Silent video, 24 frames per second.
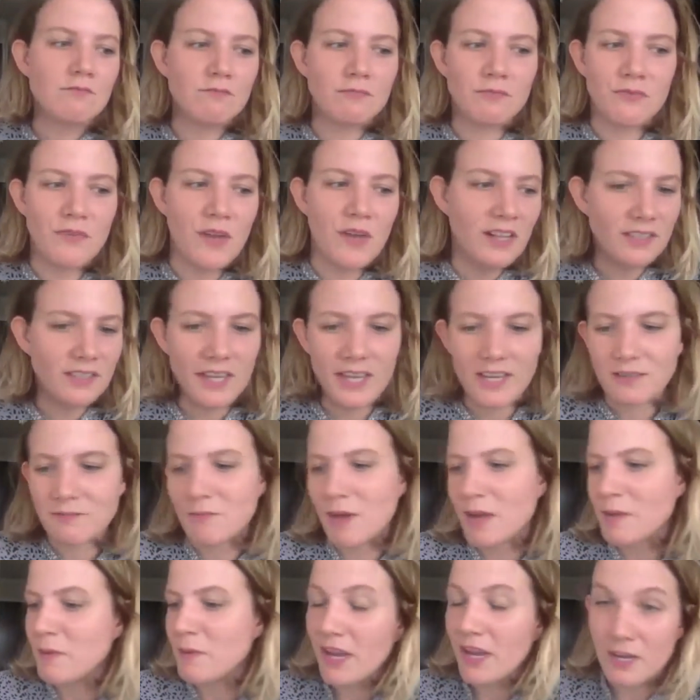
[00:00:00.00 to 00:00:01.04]
felt like
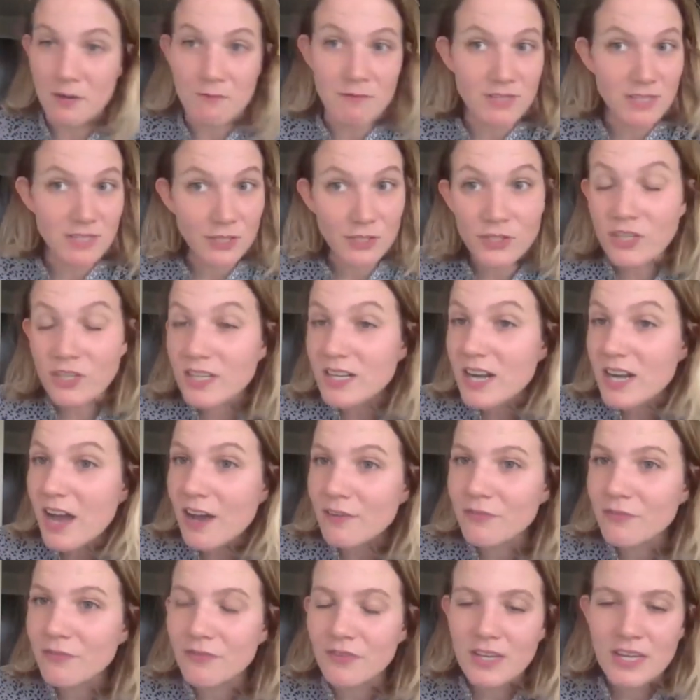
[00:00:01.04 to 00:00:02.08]
my body wasn't good
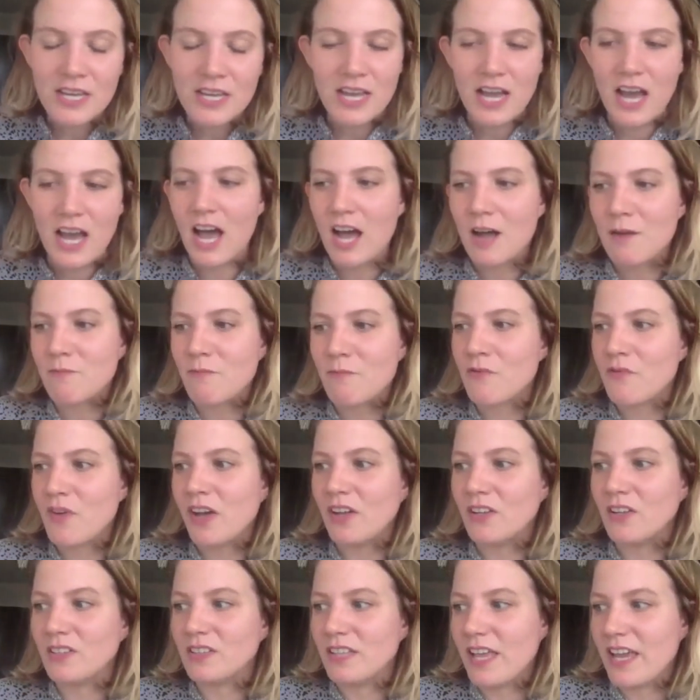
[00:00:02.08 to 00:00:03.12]
enough um,
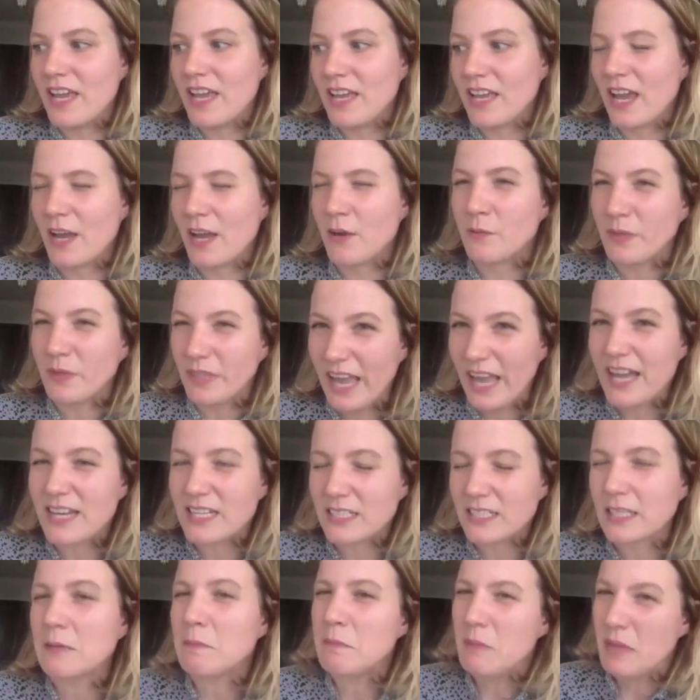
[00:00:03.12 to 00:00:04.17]
felt like i really had
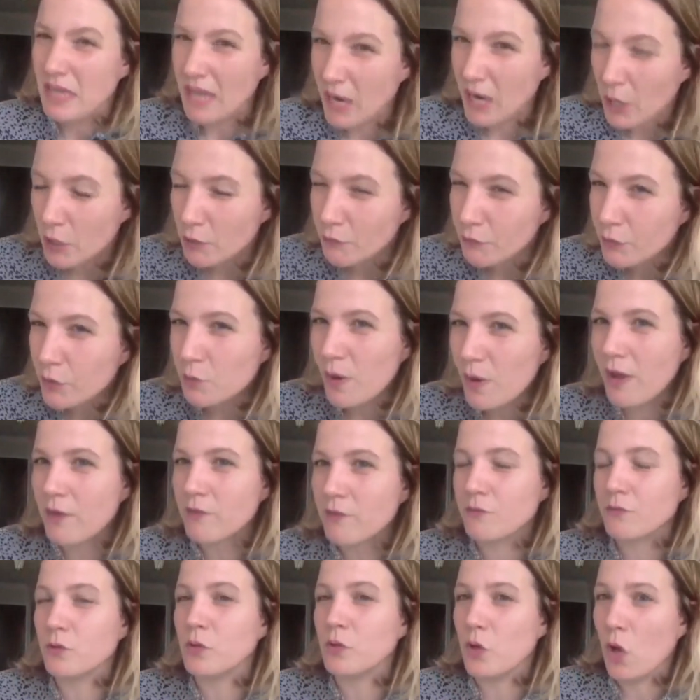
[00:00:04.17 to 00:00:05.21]
to like be careful around
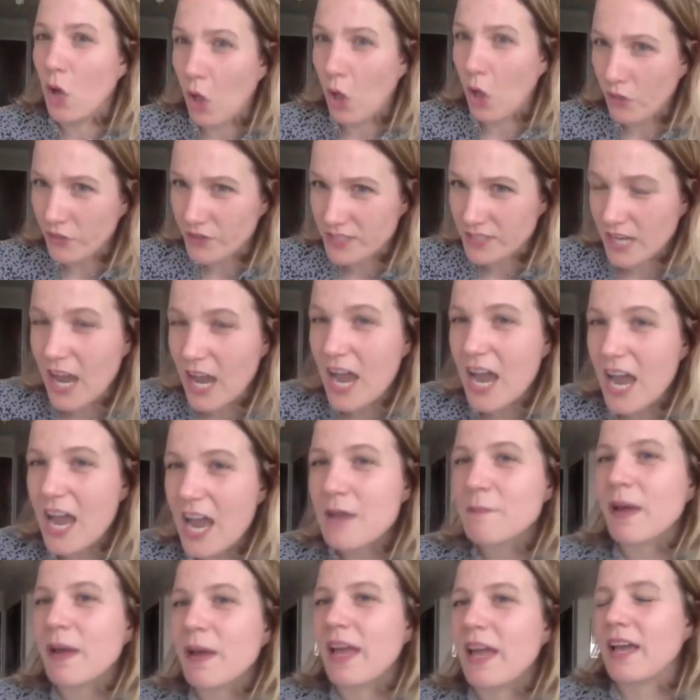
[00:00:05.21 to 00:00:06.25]
food all the
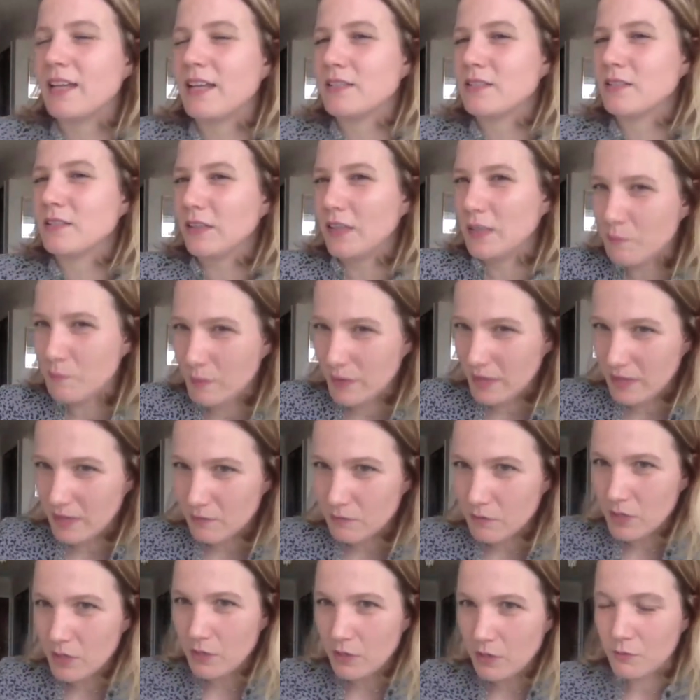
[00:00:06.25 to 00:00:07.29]
time i had to like be
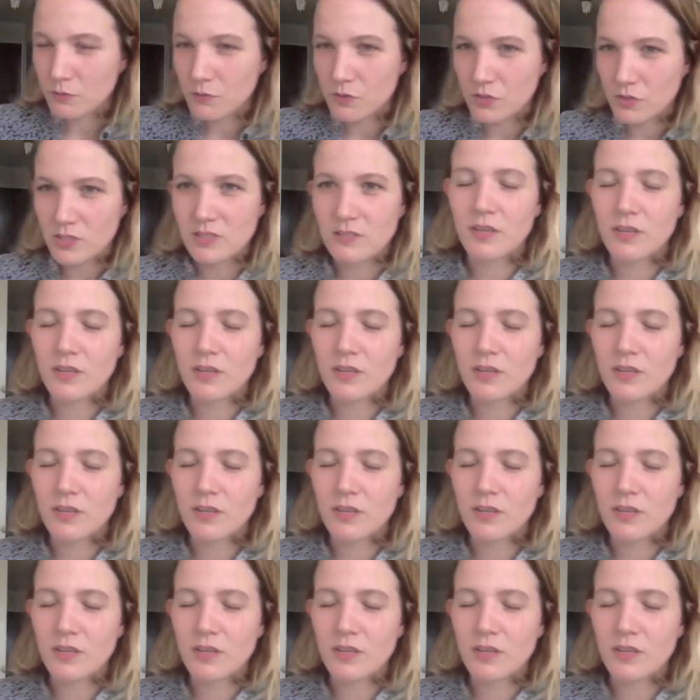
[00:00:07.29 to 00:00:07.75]
you know just